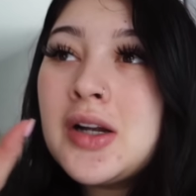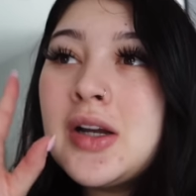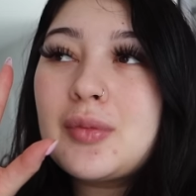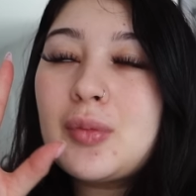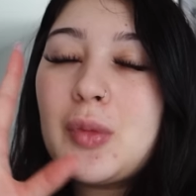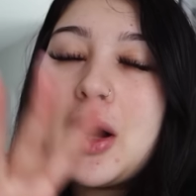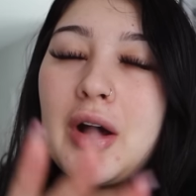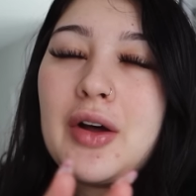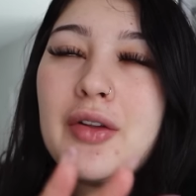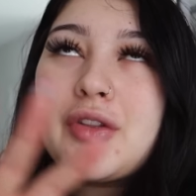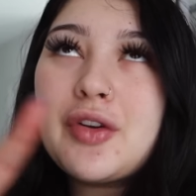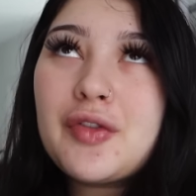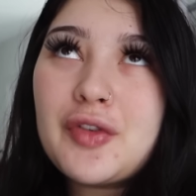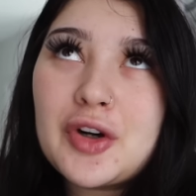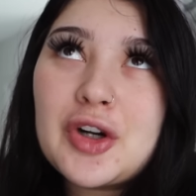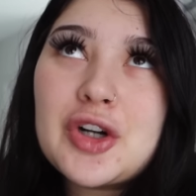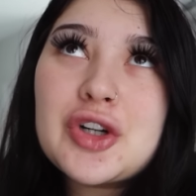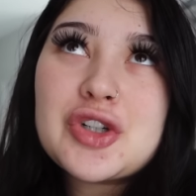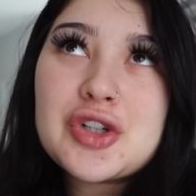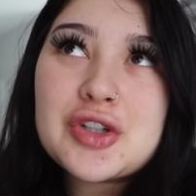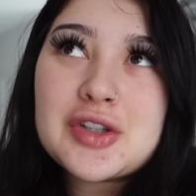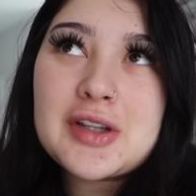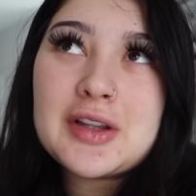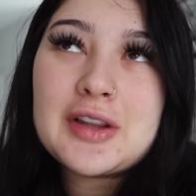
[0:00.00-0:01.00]
Well, the
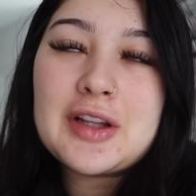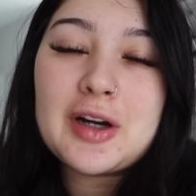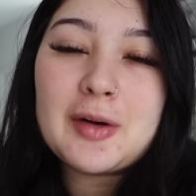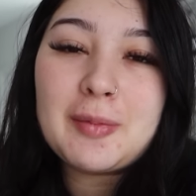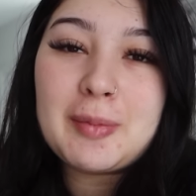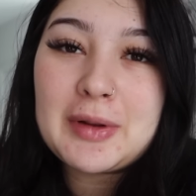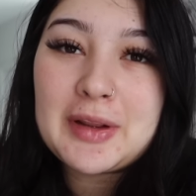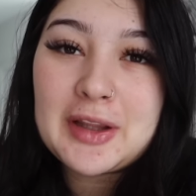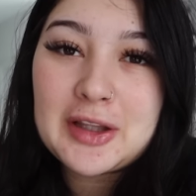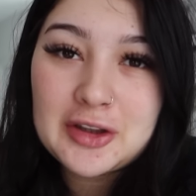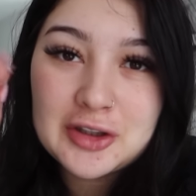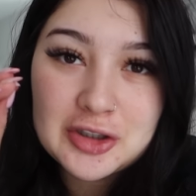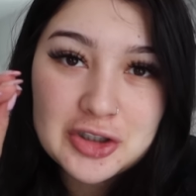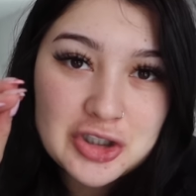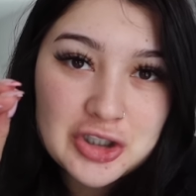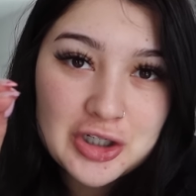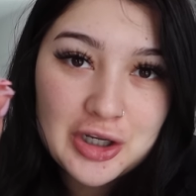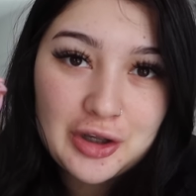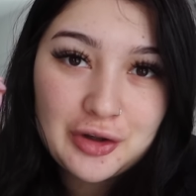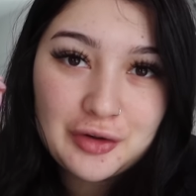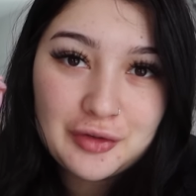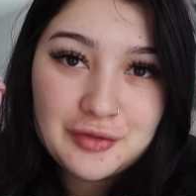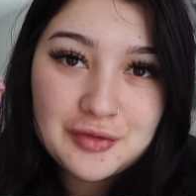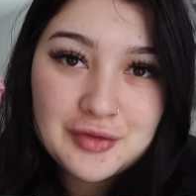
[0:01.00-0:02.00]
furniture's in there, but like the
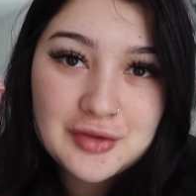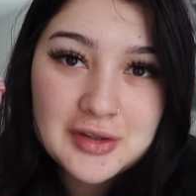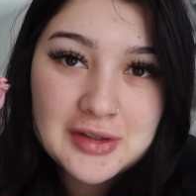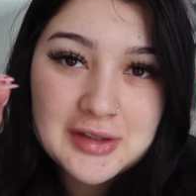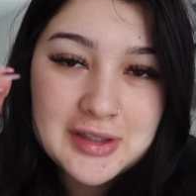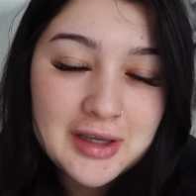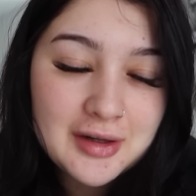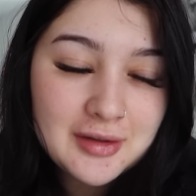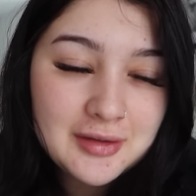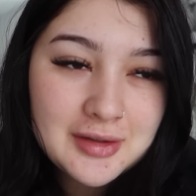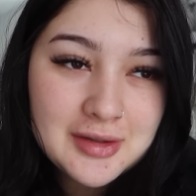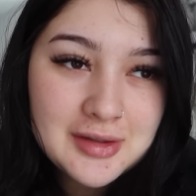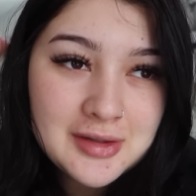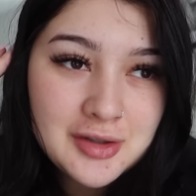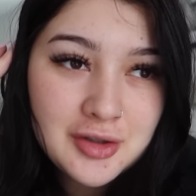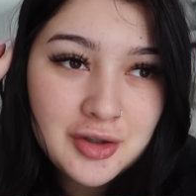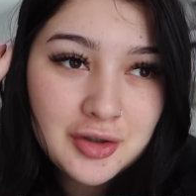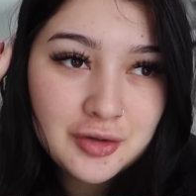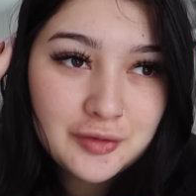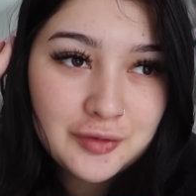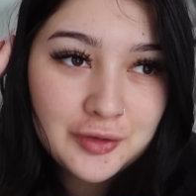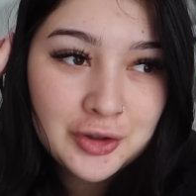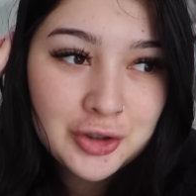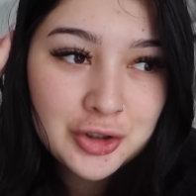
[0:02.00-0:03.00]
shelves, is that
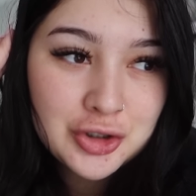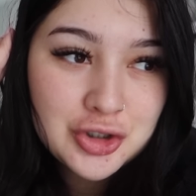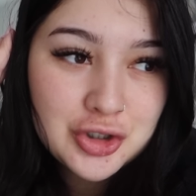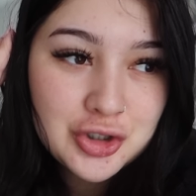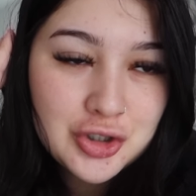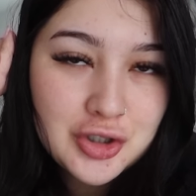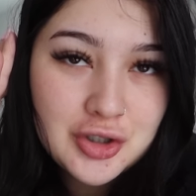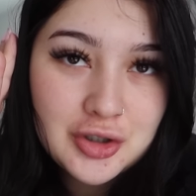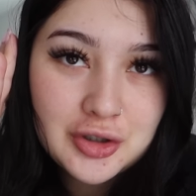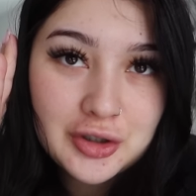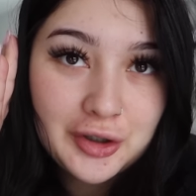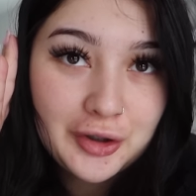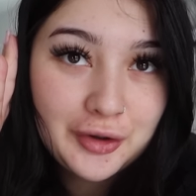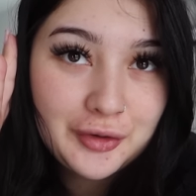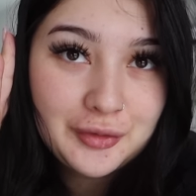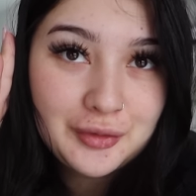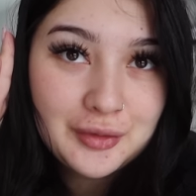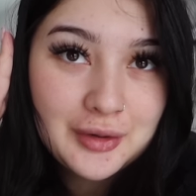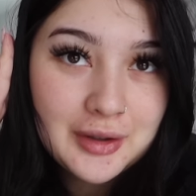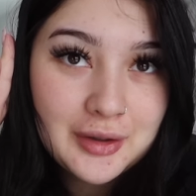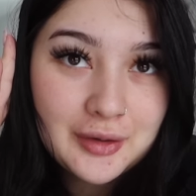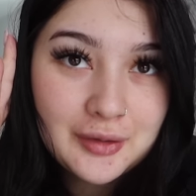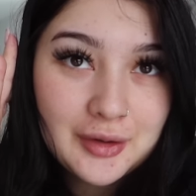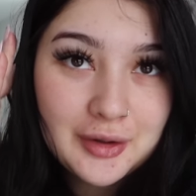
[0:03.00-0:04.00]
considered furniture? No,
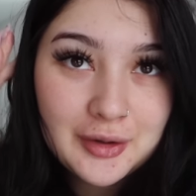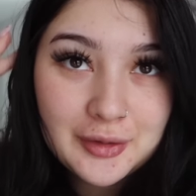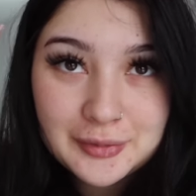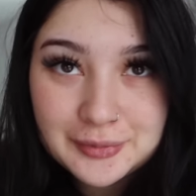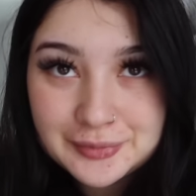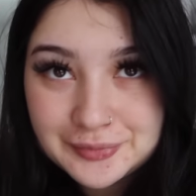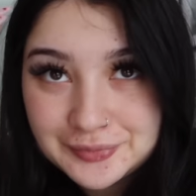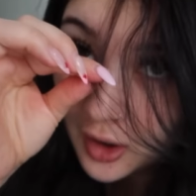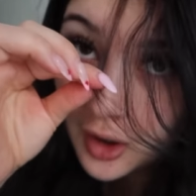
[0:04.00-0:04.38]
I don't know.